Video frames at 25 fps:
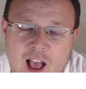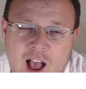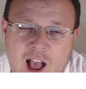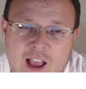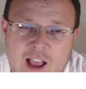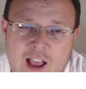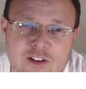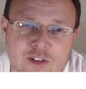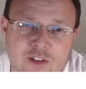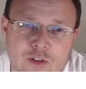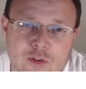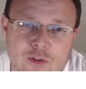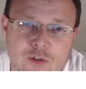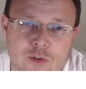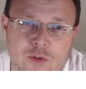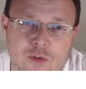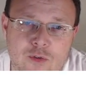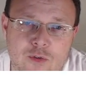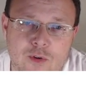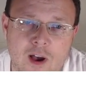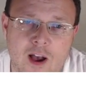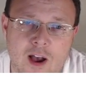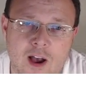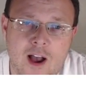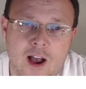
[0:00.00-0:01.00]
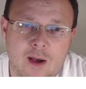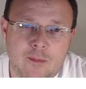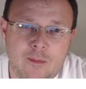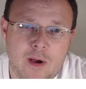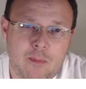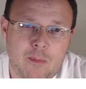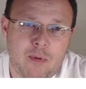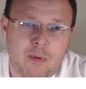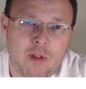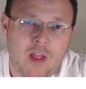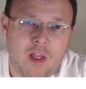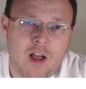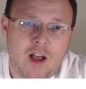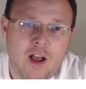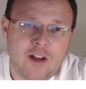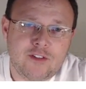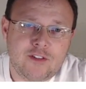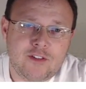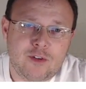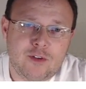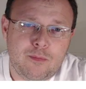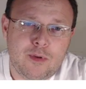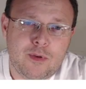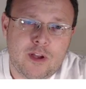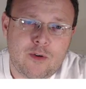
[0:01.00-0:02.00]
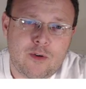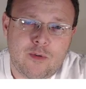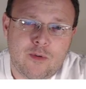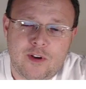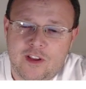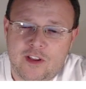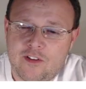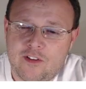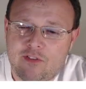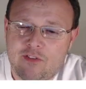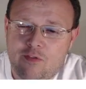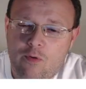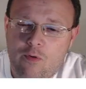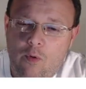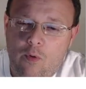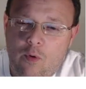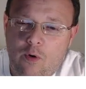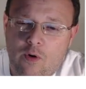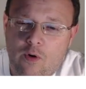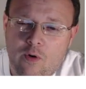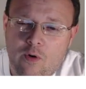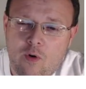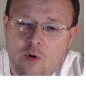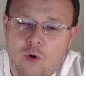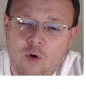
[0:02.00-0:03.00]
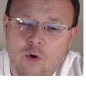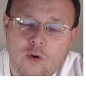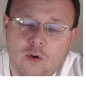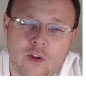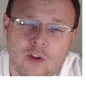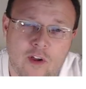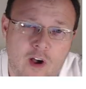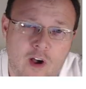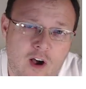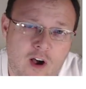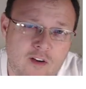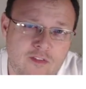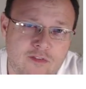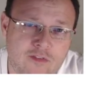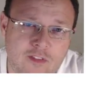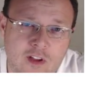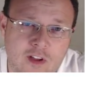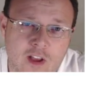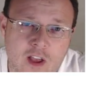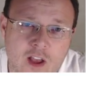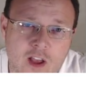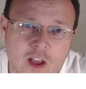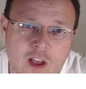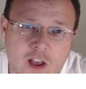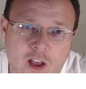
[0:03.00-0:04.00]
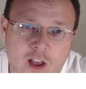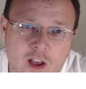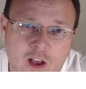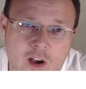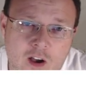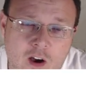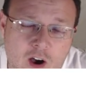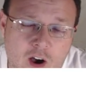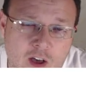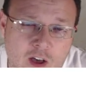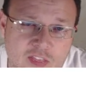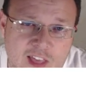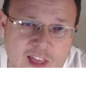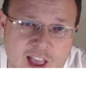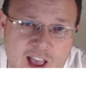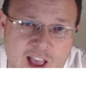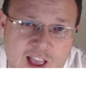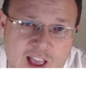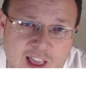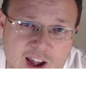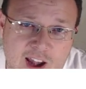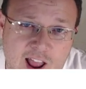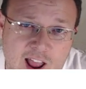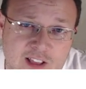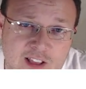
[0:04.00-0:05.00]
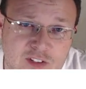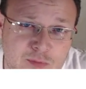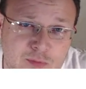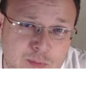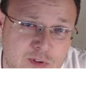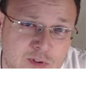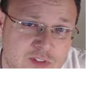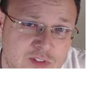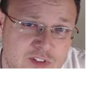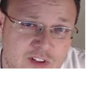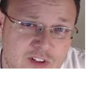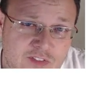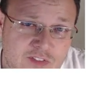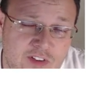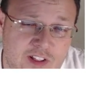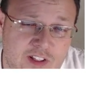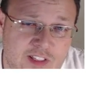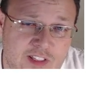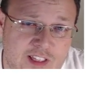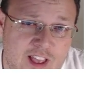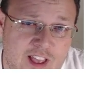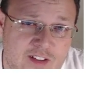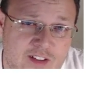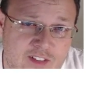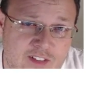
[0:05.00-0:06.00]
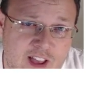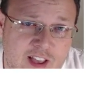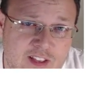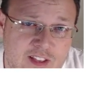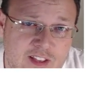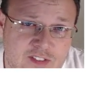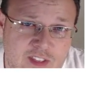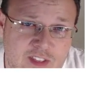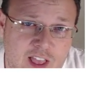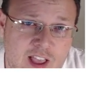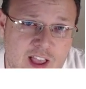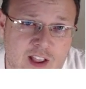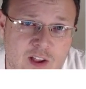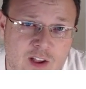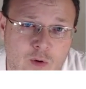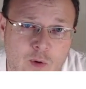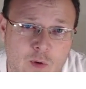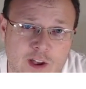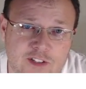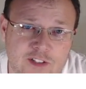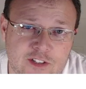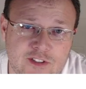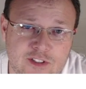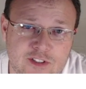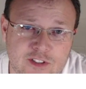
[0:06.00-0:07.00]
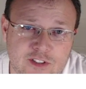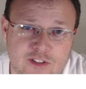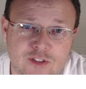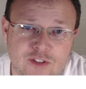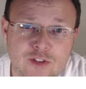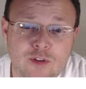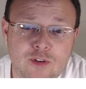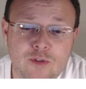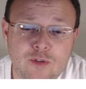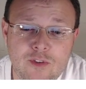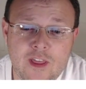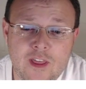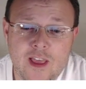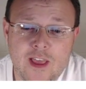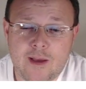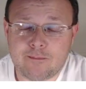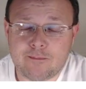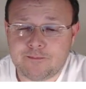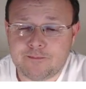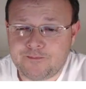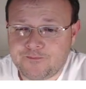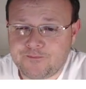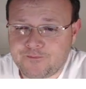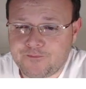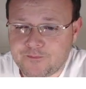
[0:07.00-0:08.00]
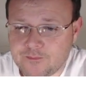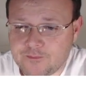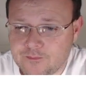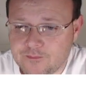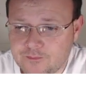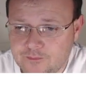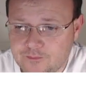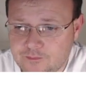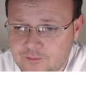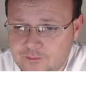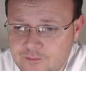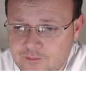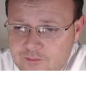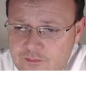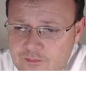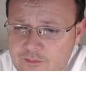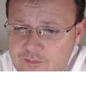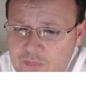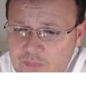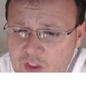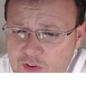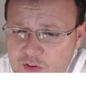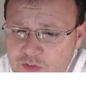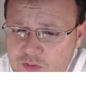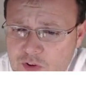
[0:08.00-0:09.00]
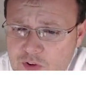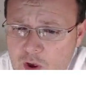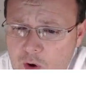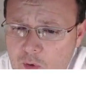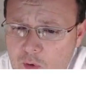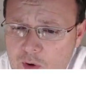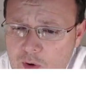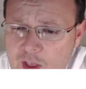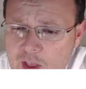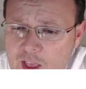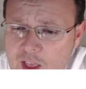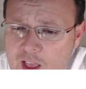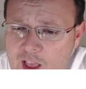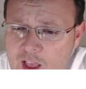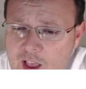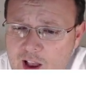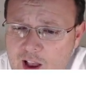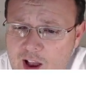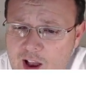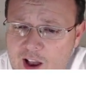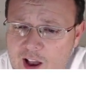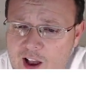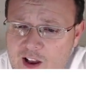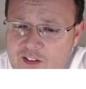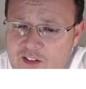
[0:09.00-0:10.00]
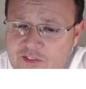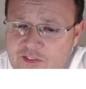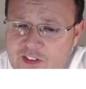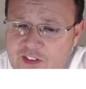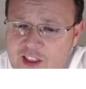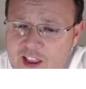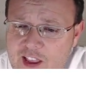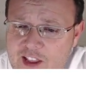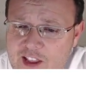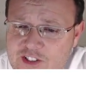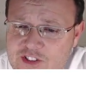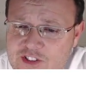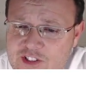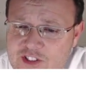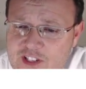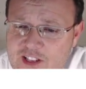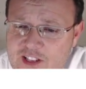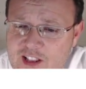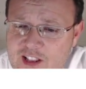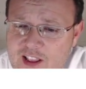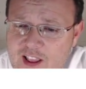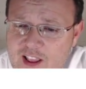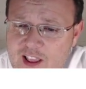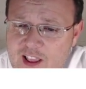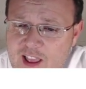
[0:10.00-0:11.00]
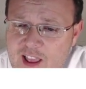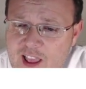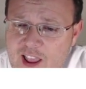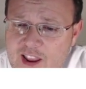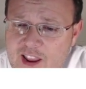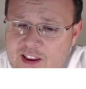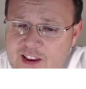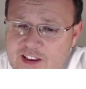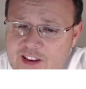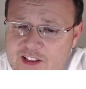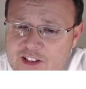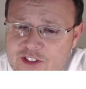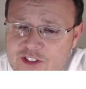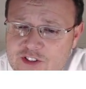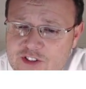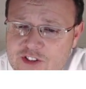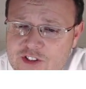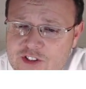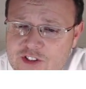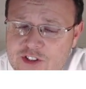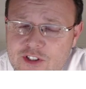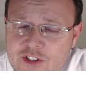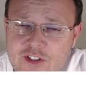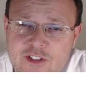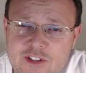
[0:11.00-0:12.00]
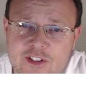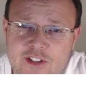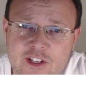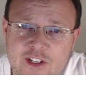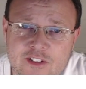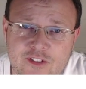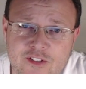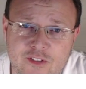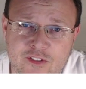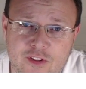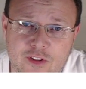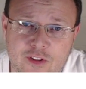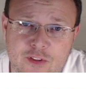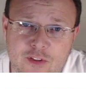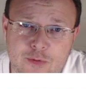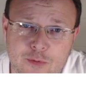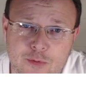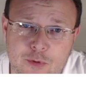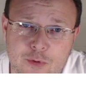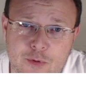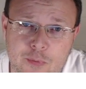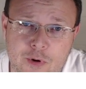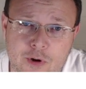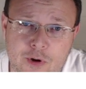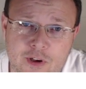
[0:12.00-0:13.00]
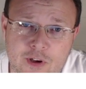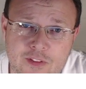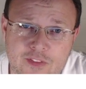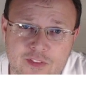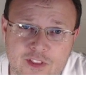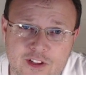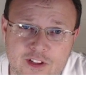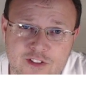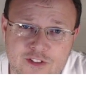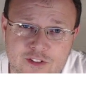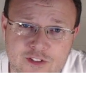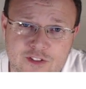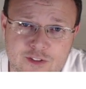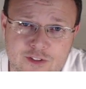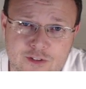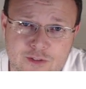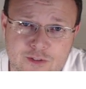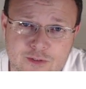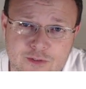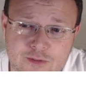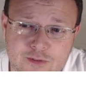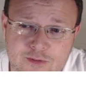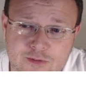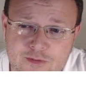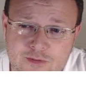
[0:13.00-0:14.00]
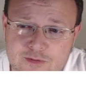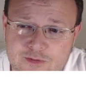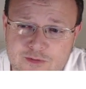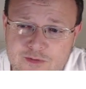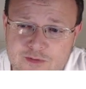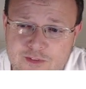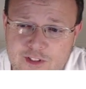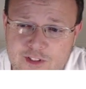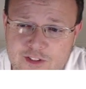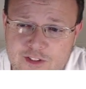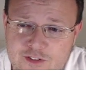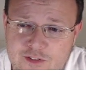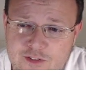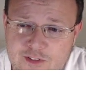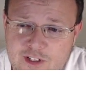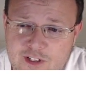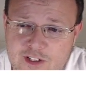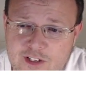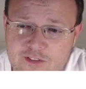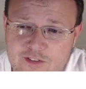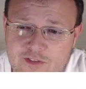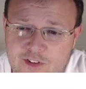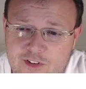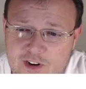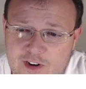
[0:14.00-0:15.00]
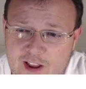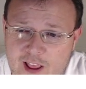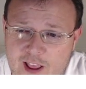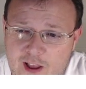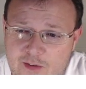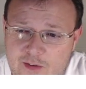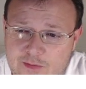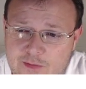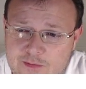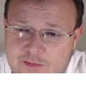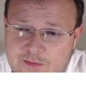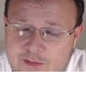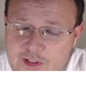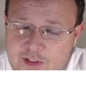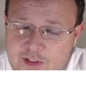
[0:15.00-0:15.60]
I do um, applaud Ubiquiti for holding off on that, and I specifically have asked that question to them. So uh, VHT 80 should get you the throughput that you that you need for now.